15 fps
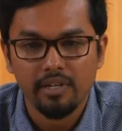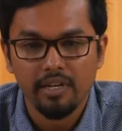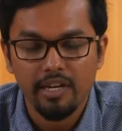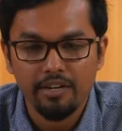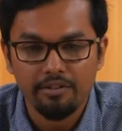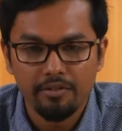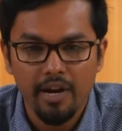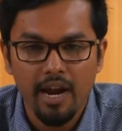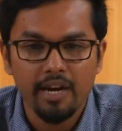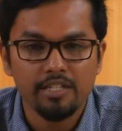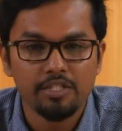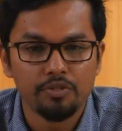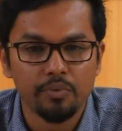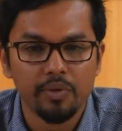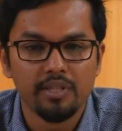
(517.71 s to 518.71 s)

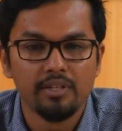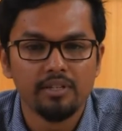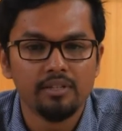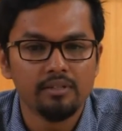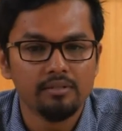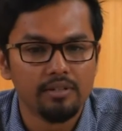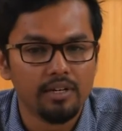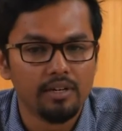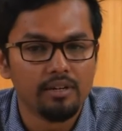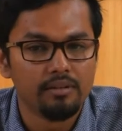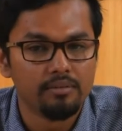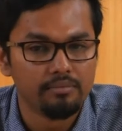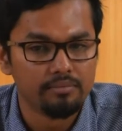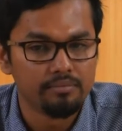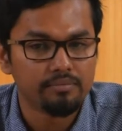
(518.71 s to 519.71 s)
interacts with
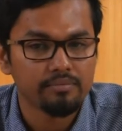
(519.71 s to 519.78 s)
the